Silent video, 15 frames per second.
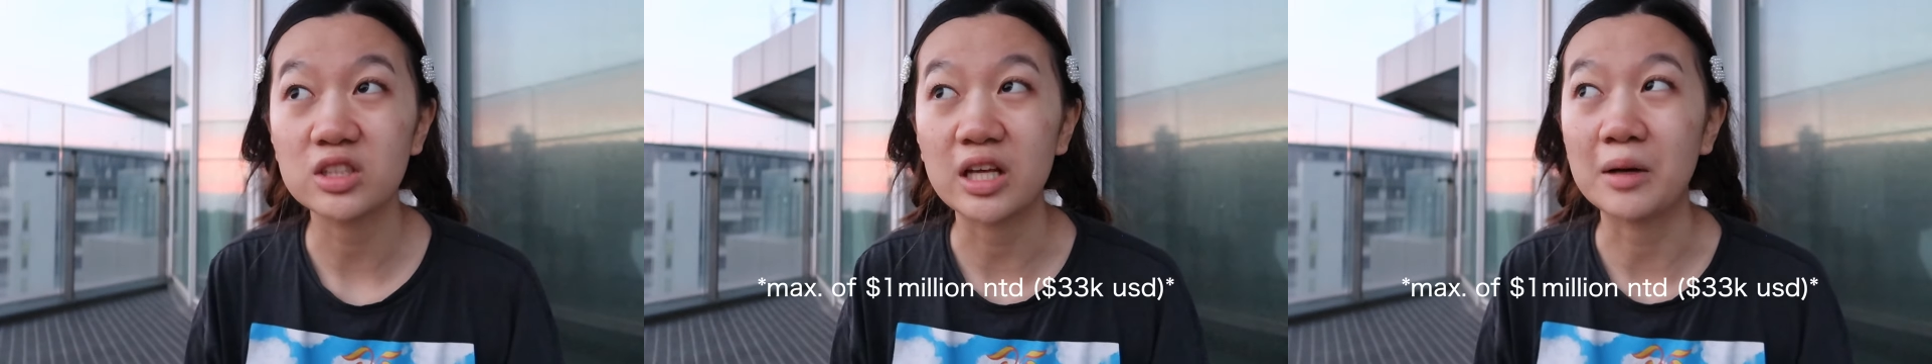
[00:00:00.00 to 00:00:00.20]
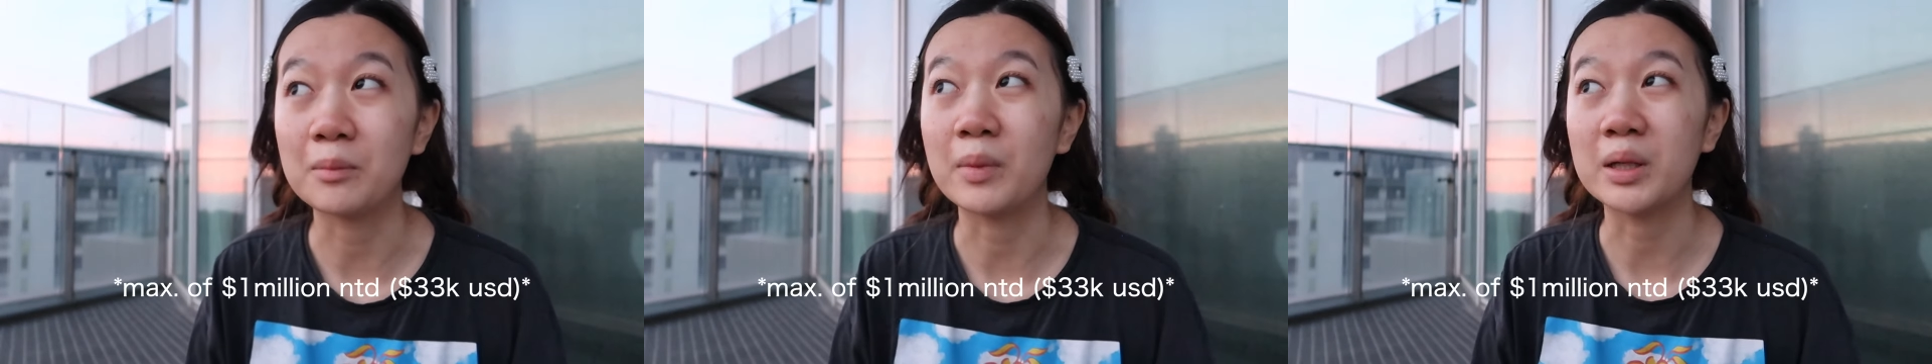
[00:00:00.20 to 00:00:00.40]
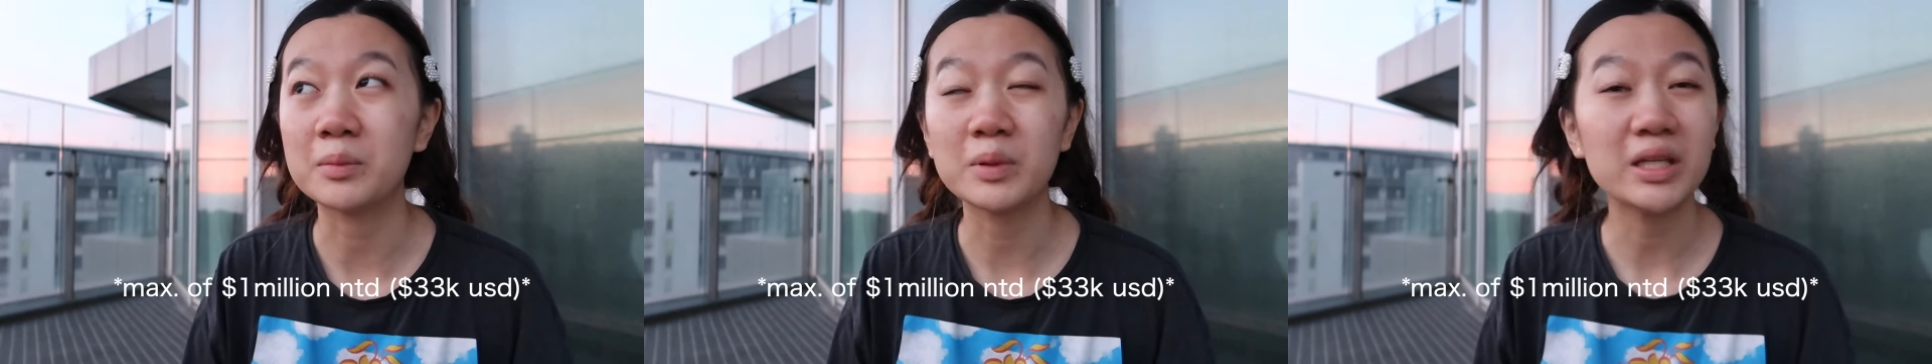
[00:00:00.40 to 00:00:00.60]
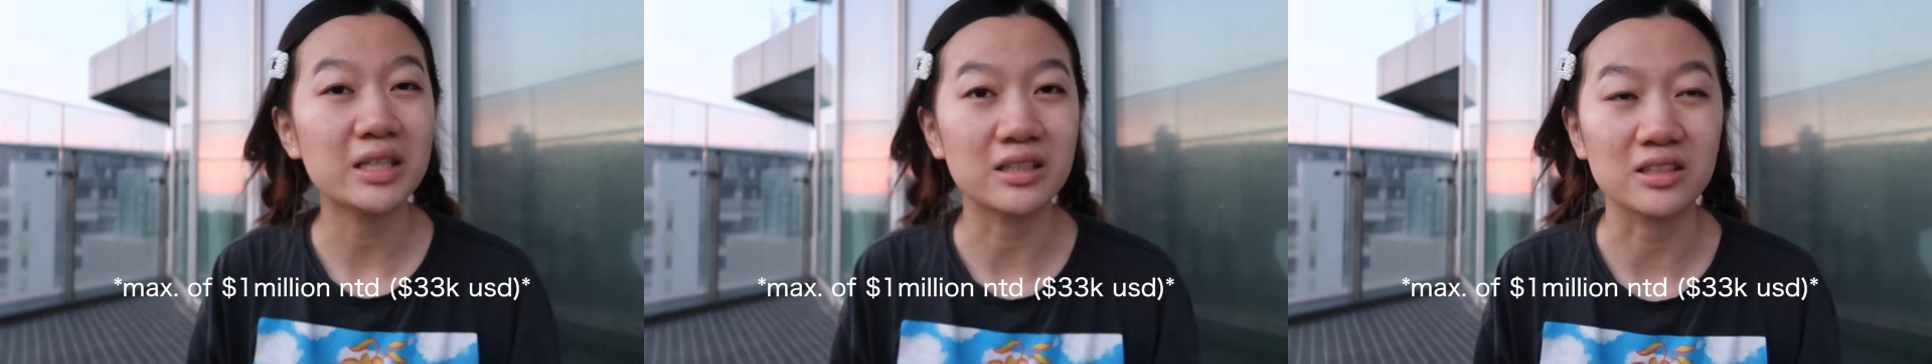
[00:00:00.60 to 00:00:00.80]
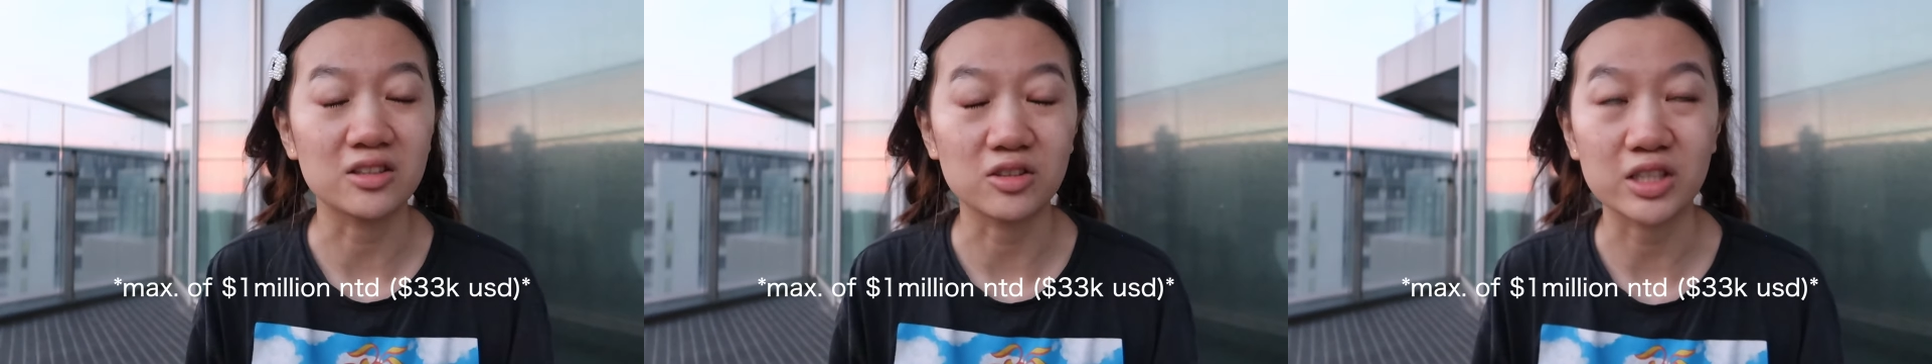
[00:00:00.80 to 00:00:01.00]
That might be
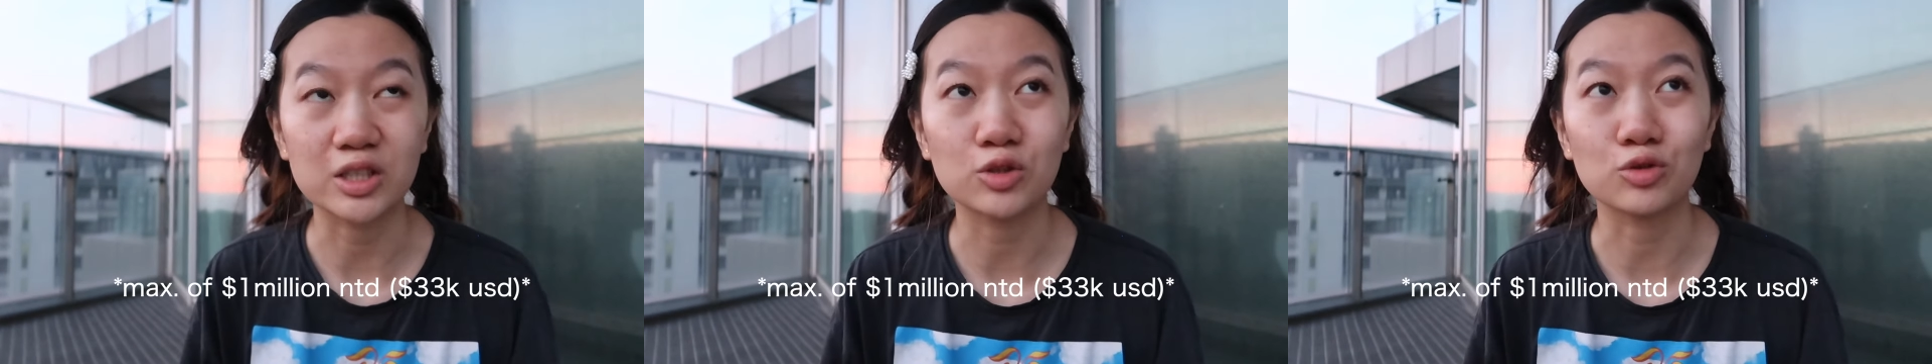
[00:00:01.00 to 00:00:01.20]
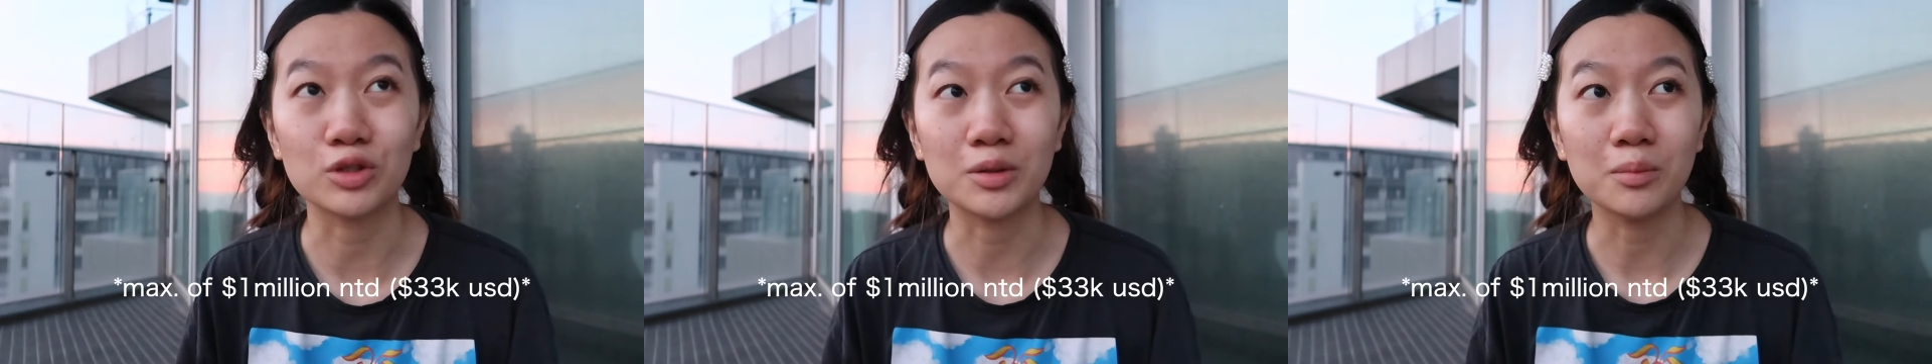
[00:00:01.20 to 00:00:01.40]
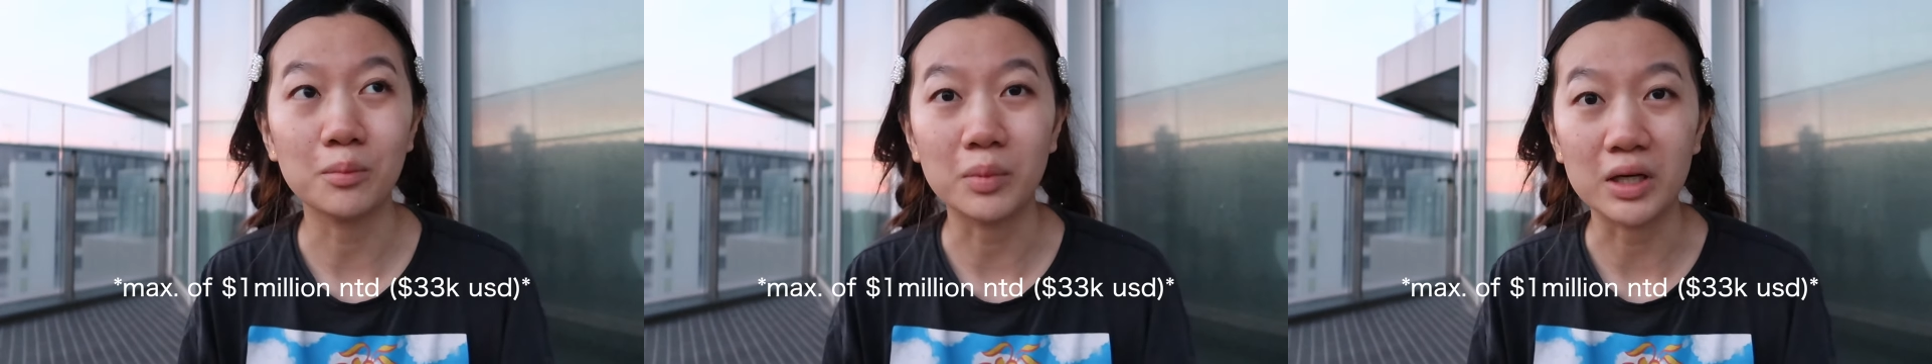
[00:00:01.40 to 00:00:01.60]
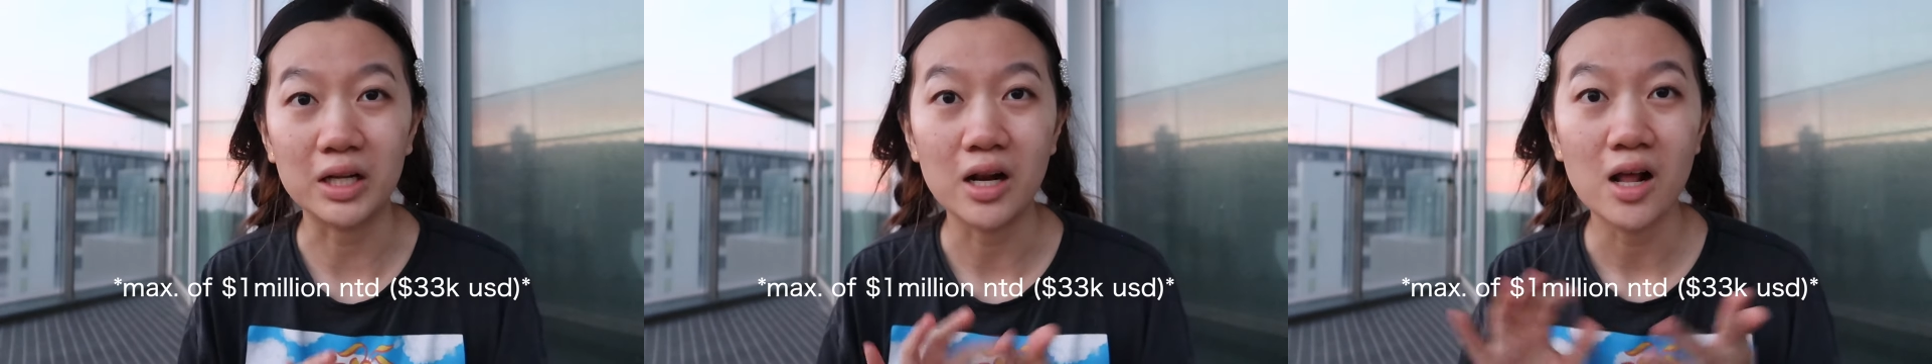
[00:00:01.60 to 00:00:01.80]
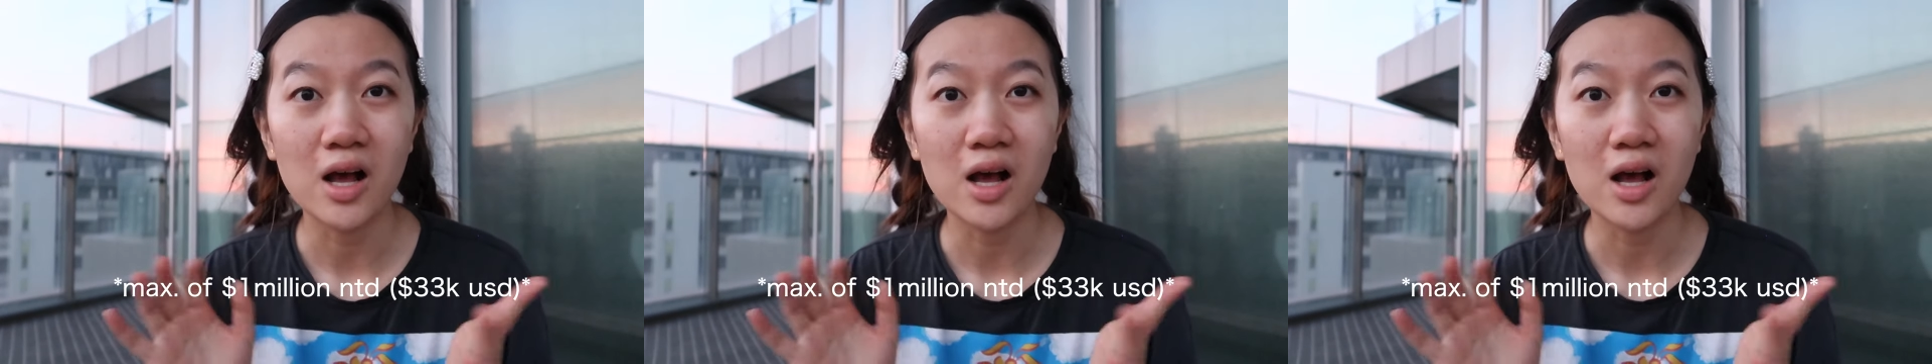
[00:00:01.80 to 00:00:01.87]
a little extreme, but